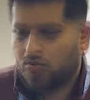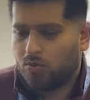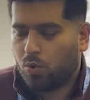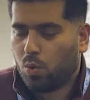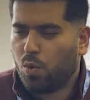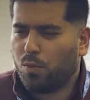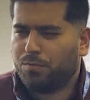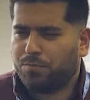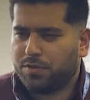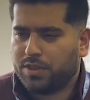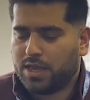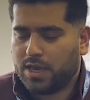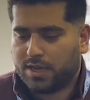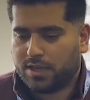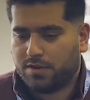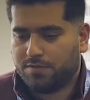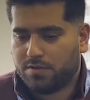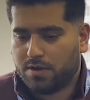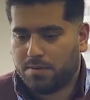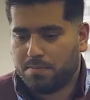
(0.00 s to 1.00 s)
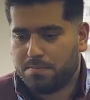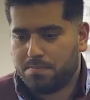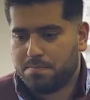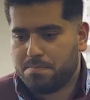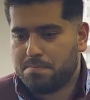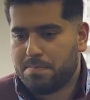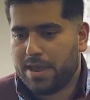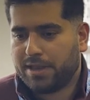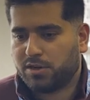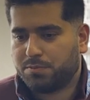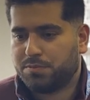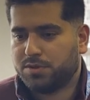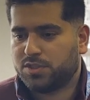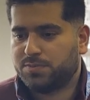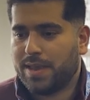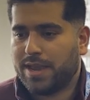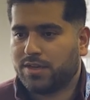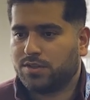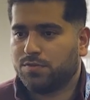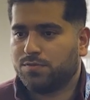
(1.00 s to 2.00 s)
hopefully a kind of a better
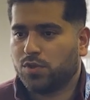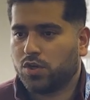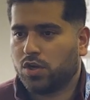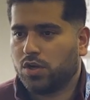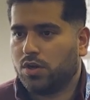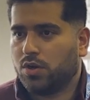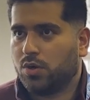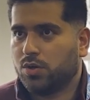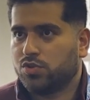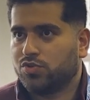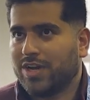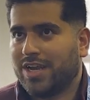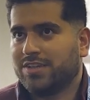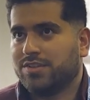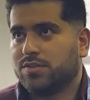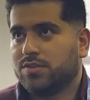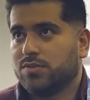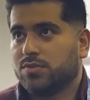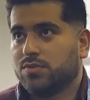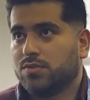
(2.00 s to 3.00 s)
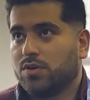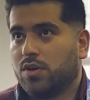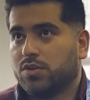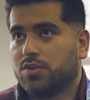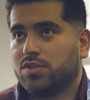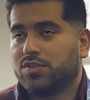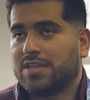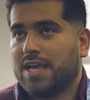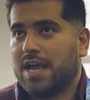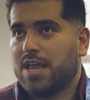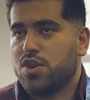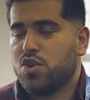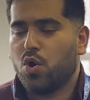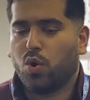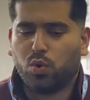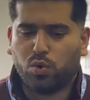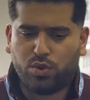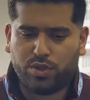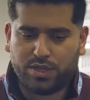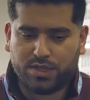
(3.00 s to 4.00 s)
perspective on trying to understand not
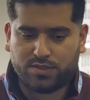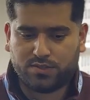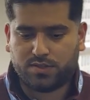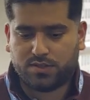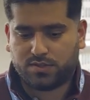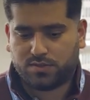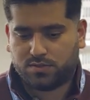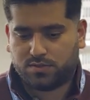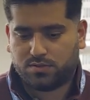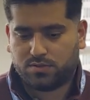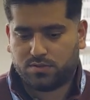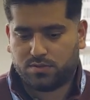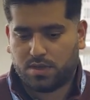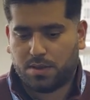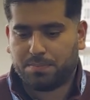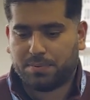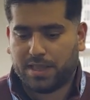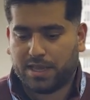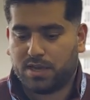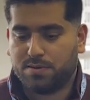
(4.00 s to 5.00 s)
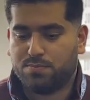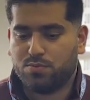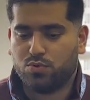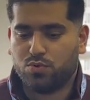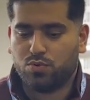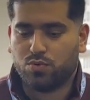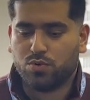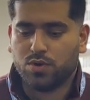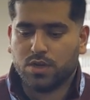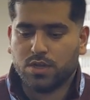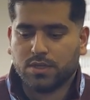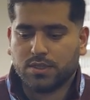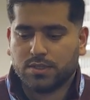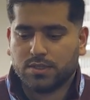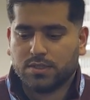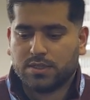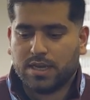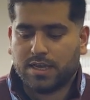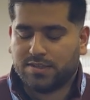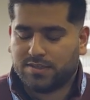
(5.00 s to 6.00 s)
only is this applicable,
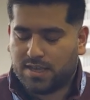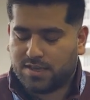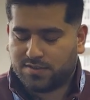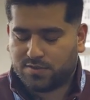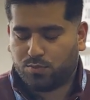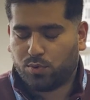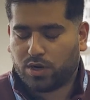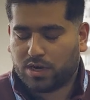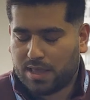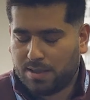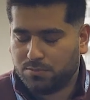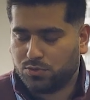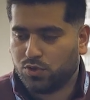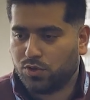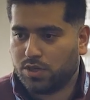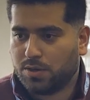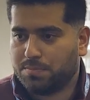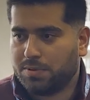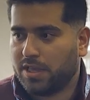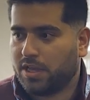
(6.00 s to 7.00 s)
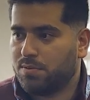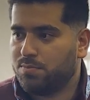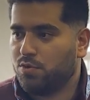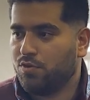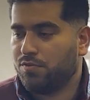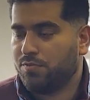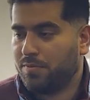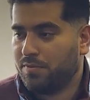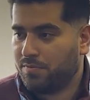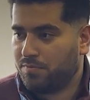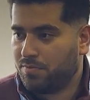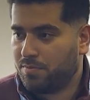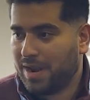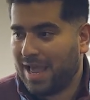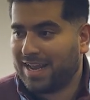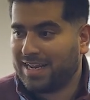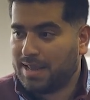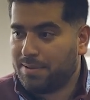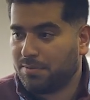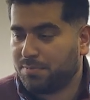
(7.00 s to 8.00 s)
is the work that I'm doing applicable from an
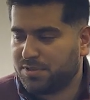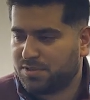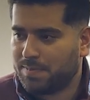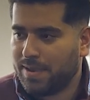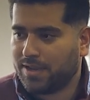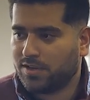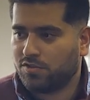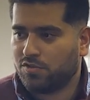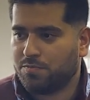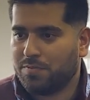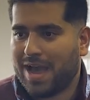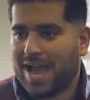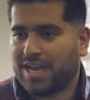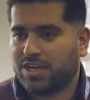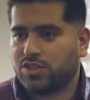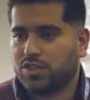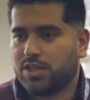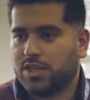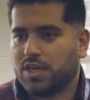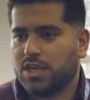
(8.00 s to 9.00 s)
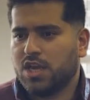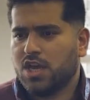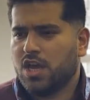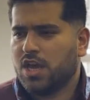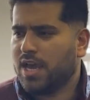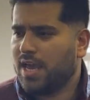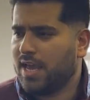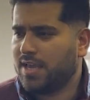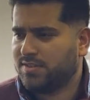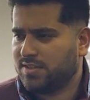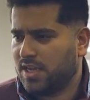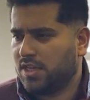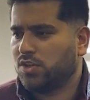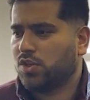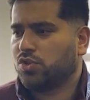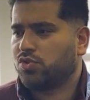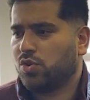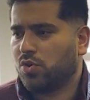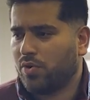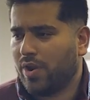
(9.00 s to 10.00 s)
academic perspective, but actually is it
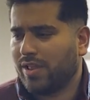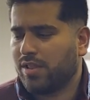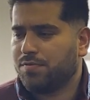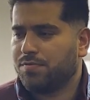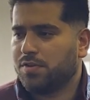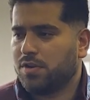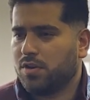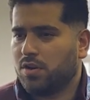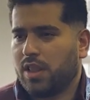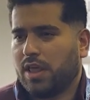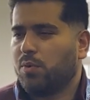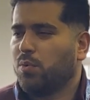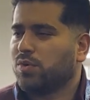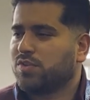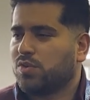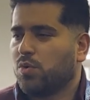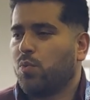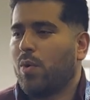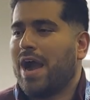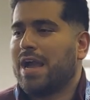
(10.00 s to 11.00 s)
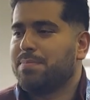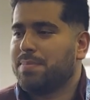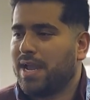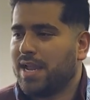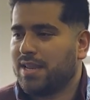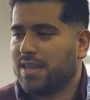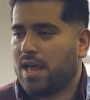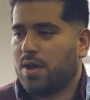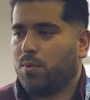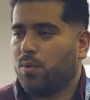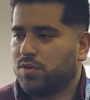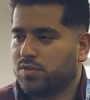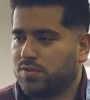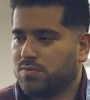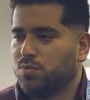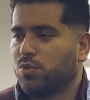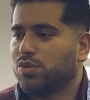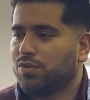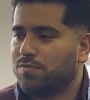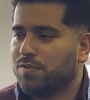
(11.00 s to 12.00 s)
industrially relevant? Like what's the why behind that? What's the
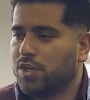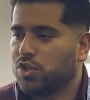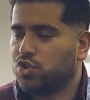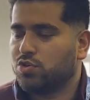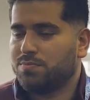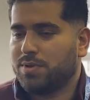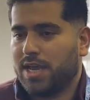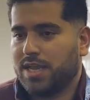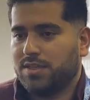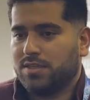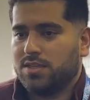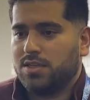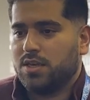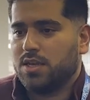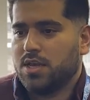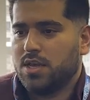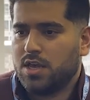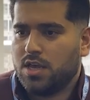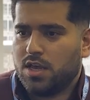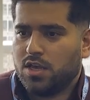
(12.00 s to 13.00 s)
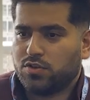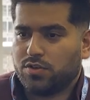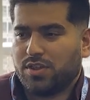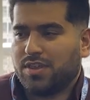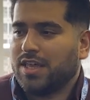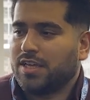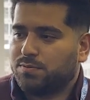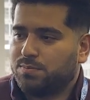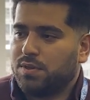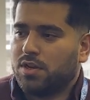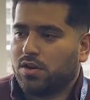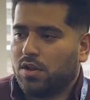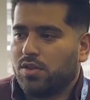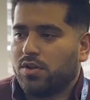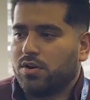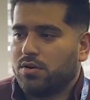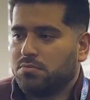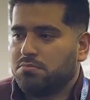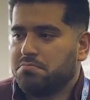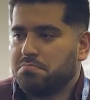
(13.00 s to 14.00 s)
motivation behind it? So I think that's been another
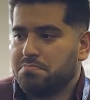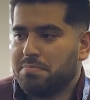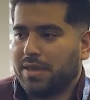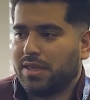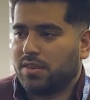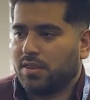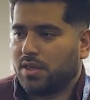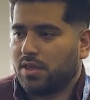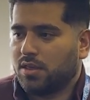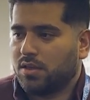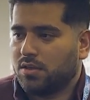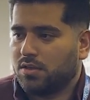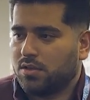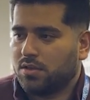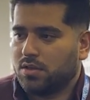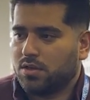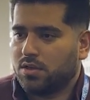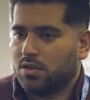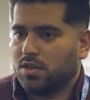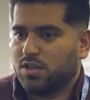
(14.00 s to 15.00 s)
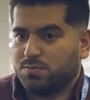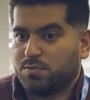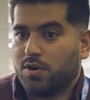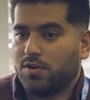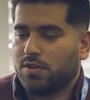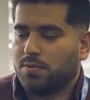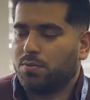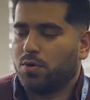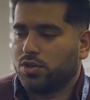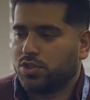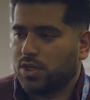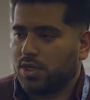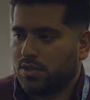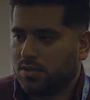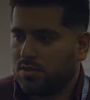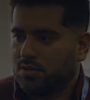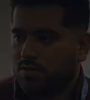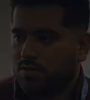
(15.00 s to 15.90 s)
big thing as part of the project.